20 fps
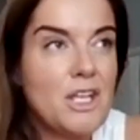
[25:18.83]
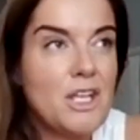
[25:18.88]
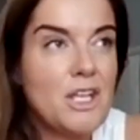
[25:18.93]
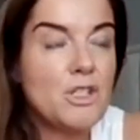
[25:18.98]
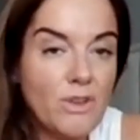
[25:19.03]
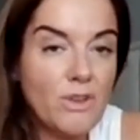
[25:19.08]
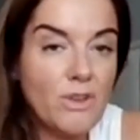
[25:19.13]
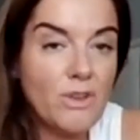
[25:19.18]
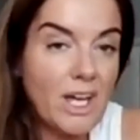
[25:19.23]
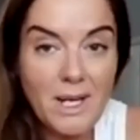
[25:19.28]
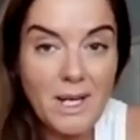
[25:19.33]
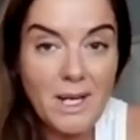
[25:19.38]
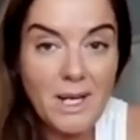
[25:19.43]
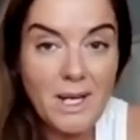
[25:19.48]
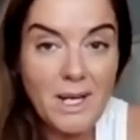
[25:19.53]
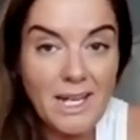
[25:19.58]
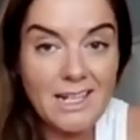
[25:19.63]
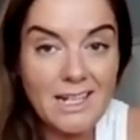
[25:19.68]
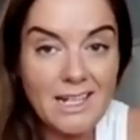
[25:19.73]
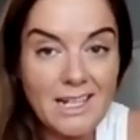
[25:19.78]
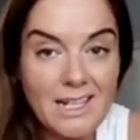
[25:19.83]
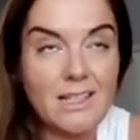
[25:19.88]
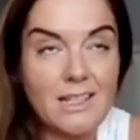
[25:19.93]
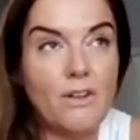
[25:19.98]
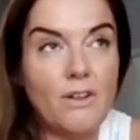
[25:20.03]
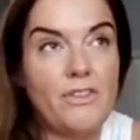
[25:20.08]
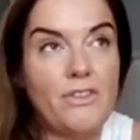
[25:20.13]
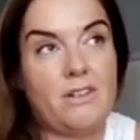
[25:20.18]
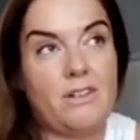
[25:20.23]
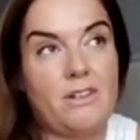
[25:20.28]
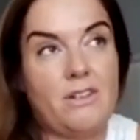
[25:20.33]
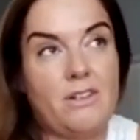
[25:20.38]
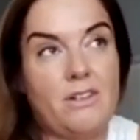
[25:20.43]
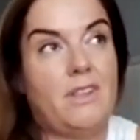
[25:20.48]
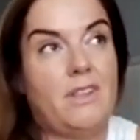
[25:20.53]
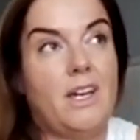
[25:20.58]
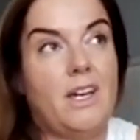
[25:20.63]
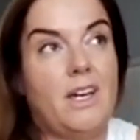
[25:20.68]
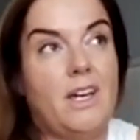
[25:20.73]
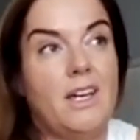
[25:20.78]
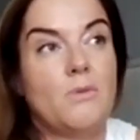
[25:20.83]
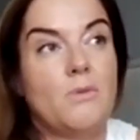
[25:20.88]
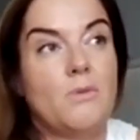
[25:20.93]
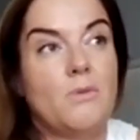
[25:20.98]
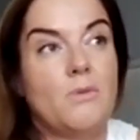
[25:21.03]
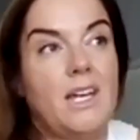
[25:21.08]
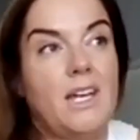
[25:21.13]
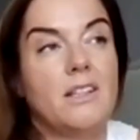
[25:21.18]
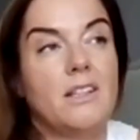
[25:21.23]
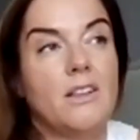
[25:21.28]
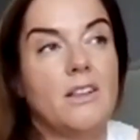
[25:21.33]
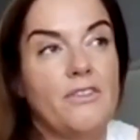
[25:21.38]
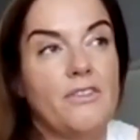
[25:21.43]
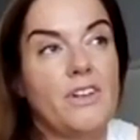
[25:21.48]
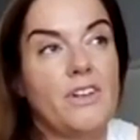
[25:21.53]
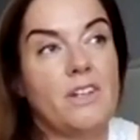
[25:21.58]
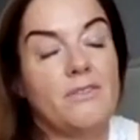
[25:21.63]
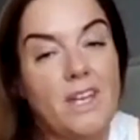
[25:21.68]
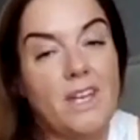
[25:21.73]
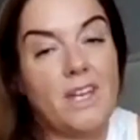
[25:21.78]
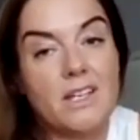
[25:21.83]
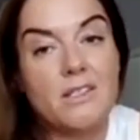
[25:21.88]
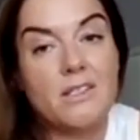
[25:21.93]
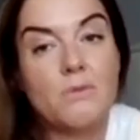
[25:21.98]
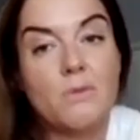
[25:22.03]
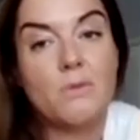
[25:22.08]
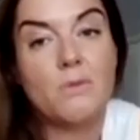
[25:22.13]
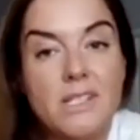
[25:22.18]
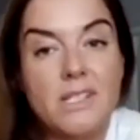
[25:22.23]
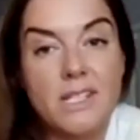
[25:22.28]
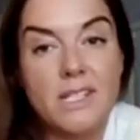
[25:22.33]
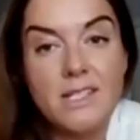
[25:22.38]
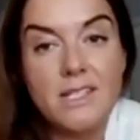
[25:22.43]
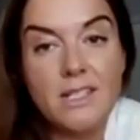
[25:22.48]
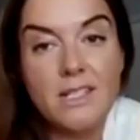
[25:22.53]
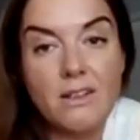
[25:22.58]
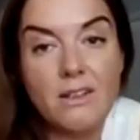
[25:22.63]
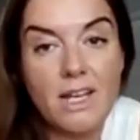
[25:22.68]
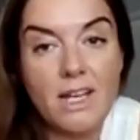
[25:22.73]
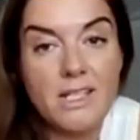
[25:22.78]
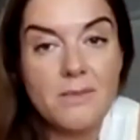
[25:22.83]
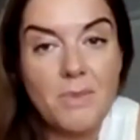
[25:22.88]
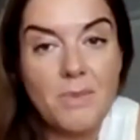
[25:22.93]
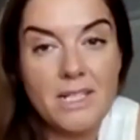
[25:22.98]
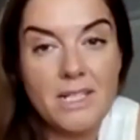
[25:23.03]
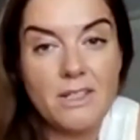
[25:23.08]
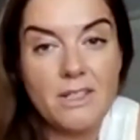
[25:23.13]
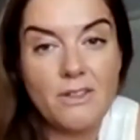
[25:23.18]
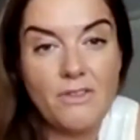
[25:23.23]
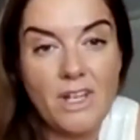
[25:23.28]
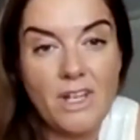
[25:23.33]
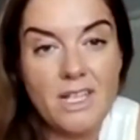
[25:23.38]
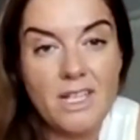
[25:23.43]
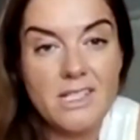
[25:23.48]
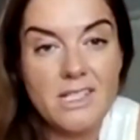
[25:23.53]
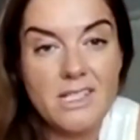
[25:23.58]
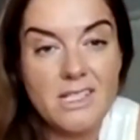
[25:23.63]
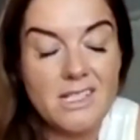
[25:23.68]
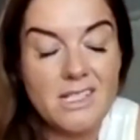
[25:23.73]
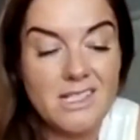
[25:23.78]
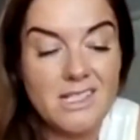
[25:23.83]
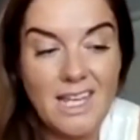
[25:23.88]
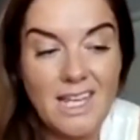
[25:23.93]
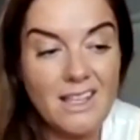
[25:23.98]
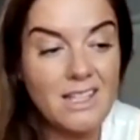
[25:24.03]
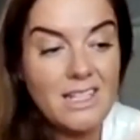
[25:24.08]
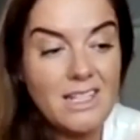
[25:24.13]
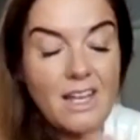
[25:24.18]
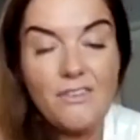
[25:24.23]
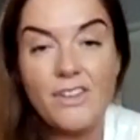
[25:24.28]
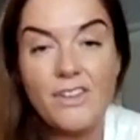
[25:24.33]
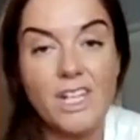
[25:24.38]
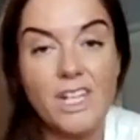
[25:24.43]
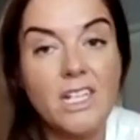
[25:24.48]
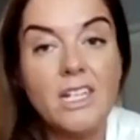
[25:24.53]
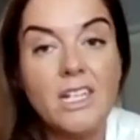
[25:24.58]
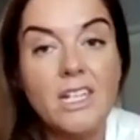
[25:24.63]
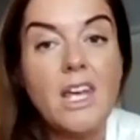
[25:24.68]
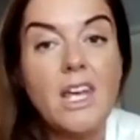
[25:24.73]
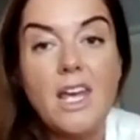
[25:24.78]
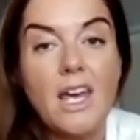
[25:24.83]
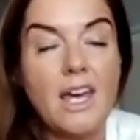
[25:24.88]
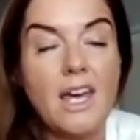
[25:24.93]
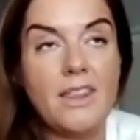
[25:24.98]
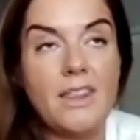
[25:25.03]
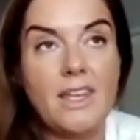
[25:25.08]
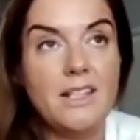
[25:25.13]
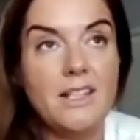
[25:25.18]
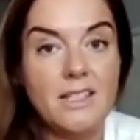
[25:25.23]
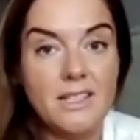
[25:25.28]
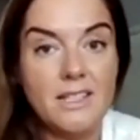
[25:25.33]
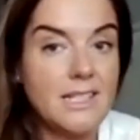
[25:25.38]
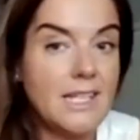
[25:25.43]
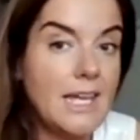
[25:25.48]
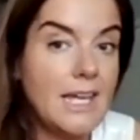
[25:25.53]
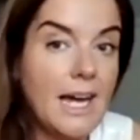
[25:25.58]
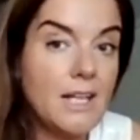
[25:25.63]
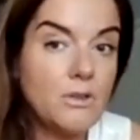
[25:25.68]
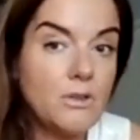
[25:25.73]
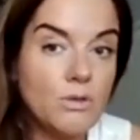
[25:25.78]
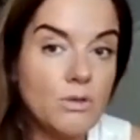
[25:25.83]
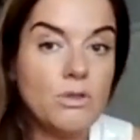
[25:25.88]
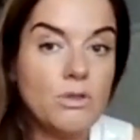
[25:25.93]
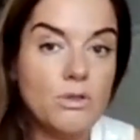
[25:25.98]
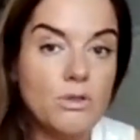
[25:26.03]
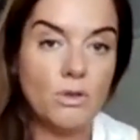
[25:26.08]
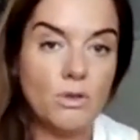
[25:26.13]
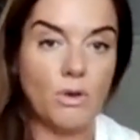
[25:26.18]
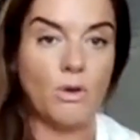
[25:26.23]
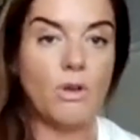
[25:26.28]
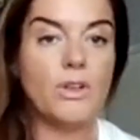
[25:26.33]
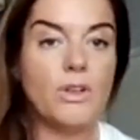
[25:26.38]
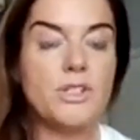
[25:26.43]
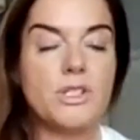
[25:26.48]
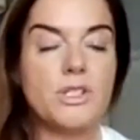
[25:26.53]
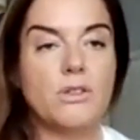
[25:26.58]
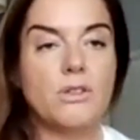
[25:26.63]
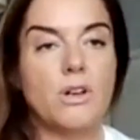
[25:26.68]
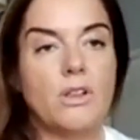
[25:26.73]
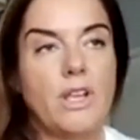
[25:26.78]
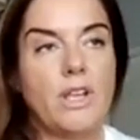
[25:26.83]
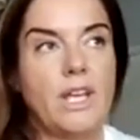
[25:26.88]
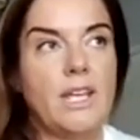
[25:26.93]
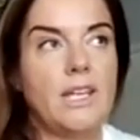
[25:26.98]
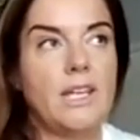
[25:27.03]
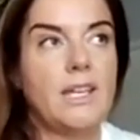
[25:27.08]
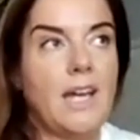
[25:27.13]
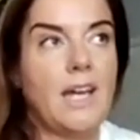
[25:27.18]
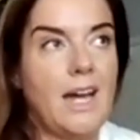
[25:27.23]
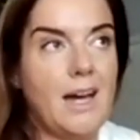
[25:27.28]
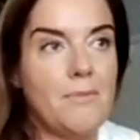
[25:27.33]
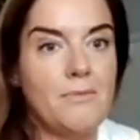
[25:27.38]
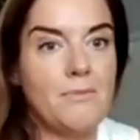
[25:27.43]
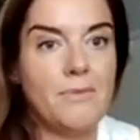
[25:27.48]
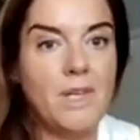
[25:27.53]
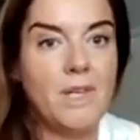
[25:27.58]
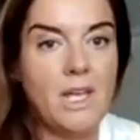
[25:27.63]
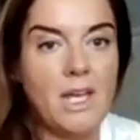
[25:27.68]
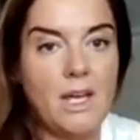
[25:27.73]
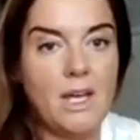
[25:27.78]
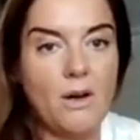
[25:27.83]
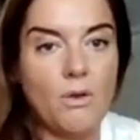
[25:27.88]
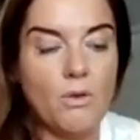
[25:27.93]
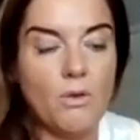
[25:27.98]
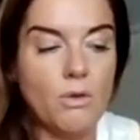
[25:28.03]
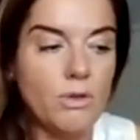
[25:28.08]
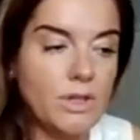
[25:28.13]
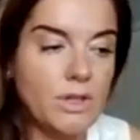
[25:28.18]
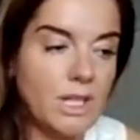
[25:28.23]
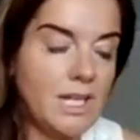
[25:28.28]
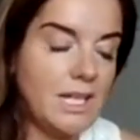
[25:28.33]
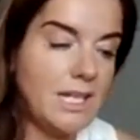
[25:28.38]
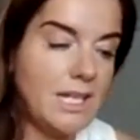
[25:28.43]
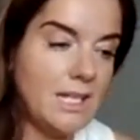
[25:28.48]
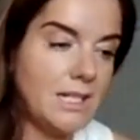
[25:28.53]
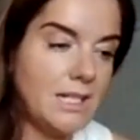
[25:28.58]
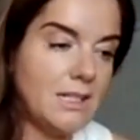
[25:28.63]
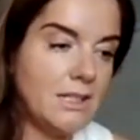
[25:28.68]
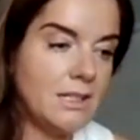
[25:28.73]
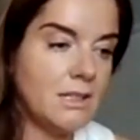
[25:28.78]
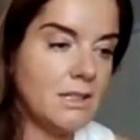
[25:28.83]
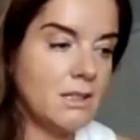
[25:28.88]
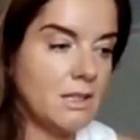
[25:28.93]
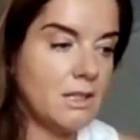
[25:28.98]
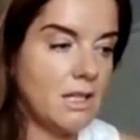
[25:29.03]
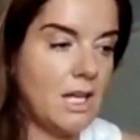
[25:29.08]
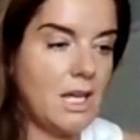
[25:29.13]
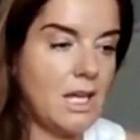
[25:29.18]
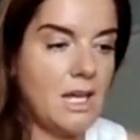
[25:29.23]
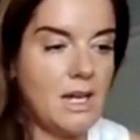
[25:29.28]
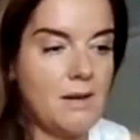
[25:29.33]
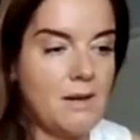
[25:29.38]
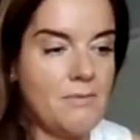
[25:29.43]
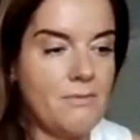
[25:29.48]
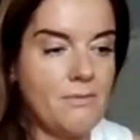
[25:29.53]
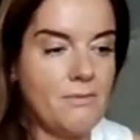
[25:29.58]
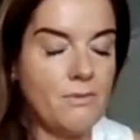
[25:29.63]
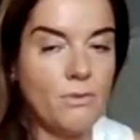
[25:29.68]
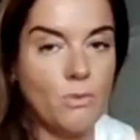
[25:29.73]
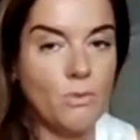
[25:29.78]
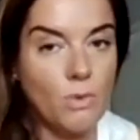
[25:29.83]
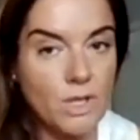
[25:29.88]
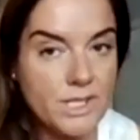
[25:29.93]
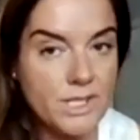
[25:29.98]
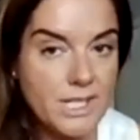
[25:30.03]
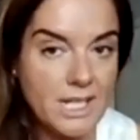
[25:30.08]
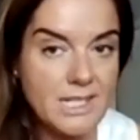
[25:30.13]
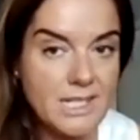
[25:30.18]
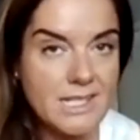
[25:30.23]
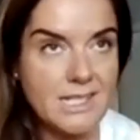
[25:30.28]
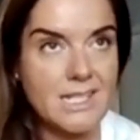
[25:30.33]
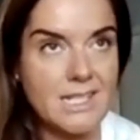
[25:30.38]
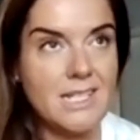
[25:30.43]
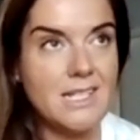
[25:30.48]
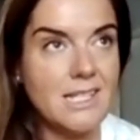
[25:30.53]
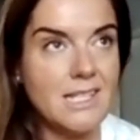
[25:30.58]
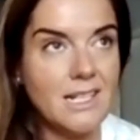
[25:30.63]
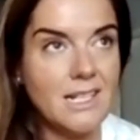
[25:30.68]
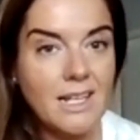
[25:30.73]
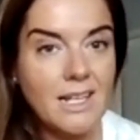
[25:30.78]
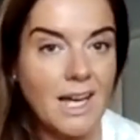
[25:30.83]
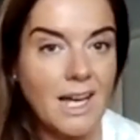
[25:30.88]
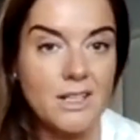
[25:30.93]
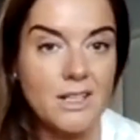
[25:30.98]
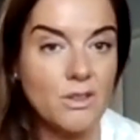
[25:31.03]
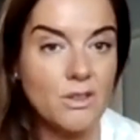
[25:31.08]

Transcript: So that's why I really love it. That is why I really love it. That is what the seasonal aspect of it is. It's telling you everything. At the end of the day, I don't do it all. It's not like only eating what's in season. I do